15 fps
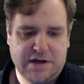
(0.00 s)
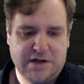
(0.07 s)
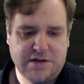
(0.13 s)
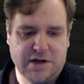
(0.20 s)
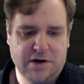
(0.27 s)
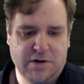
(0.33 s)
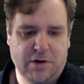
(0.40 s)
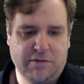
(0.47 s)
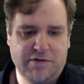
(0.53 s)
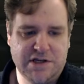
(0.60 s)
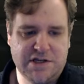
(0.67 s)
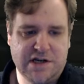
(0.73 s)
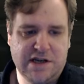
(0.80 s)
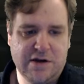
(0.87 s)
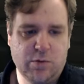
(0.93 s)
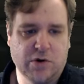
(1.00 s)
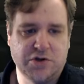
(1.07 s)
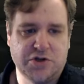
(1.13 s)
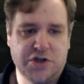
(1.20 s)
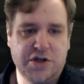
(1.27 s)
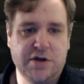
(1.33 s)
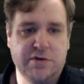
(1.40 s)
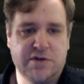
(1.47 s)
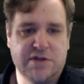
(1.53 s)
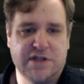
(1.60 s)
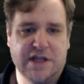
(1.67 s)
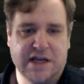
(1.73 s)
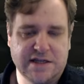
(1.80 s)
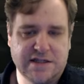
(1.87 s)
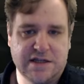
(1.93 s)
So obviously you want to use
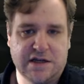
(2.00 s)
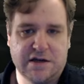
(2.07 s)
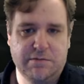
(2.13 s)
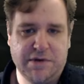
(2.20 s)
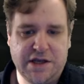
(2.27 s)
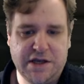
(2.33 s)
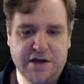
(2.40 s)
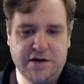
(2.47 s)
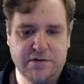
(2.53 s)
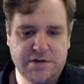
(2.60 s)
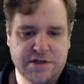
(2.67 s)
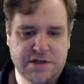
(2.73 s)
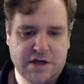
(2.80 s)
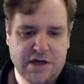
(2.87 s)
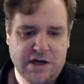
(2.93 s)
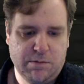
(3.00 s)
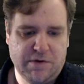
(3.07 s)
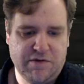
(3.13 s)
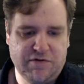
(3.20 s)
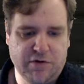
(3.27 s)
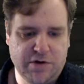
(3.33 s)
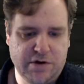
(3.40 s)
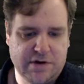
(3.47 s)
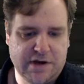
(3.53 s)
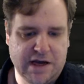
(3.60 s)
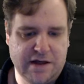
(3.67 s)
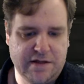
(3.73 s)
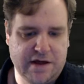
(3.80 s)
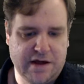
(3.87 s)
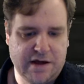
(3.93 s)
things that can be used before you
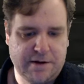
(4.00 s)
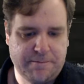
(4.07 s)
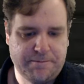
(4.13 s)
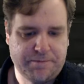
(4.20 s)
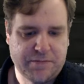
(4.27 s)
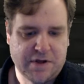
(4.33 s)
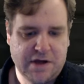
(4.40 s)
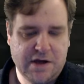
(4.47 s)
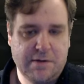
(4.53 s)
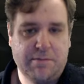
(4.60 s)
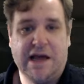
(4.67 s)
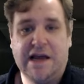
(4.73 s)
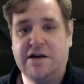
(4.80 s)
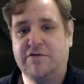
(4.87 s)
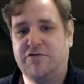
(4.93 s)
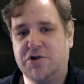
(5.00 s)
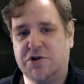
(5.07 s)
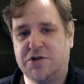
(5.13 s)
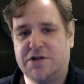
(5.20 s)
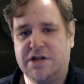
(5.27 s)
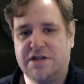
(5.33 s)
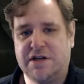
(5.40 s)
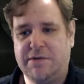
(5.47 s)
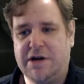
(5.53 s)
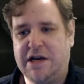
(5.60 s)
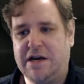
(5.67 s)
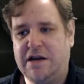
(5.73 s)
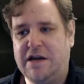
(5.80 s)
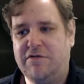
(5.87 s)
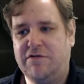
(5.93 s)
get there. Blade of Justice, I
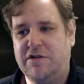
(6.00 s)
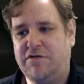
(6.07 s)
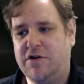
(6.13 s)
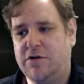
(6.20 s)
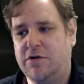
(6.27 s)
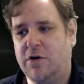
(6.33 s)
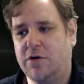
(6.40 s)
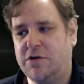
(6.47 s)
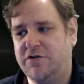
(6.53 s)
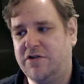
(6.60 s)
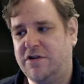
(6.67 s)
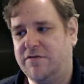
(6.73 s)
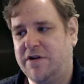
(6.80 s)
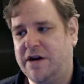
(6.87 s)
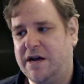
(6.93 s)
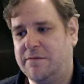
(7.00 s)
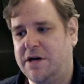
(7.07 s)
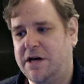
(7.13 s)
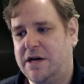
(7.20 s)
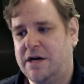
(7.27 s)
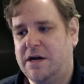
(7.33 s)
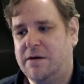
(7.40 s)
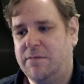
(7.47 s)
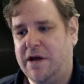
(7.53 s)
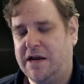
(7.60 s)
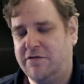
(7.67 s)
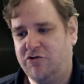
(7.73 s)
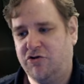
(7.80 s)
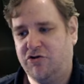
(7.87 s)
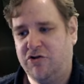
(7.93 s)
mean, even if you're not using Divine Hammer, Blade
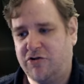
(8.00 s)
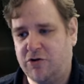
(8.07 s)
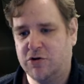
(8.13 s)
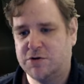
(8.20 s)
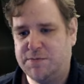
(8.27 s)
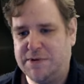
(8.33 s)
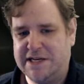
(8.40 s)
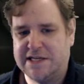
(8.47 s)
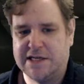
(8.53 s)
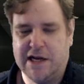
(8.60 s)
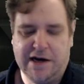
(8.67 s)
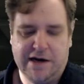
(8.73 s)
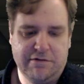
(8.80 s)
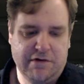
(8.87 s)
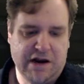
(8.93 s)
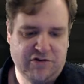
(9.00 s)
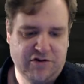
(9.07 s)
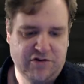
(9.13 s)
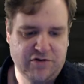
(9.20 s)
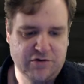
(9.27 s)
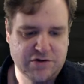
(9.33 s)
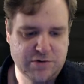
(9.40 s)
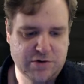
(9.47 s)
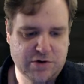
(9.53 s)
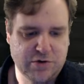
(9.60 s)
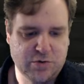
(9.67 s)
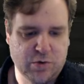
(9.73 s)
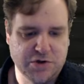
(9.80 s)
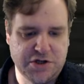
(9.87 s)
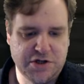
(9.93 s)
of Justice, of course, being slightly ranged is also a
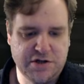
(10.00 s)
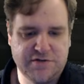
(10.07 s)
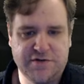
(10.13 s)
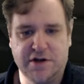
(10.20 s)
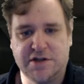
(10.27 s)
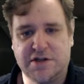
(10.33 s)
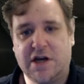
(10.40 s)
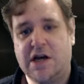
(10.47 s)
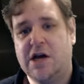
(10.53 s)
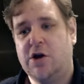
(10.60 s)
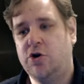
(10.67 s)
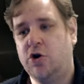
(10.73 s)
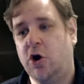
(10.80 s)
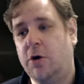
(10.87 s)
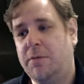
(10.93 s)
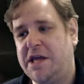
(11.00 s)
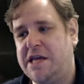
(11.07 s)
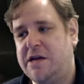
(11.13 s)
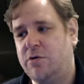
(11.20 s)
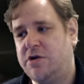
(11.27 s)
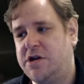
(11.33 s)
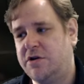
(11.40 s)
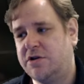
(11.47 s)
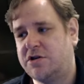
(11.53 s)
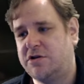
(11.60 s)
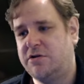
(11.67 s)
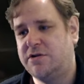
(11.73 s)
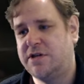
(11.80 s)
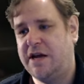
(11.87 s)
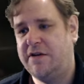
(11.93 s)
good one to use first. Normally, you would use Crusade.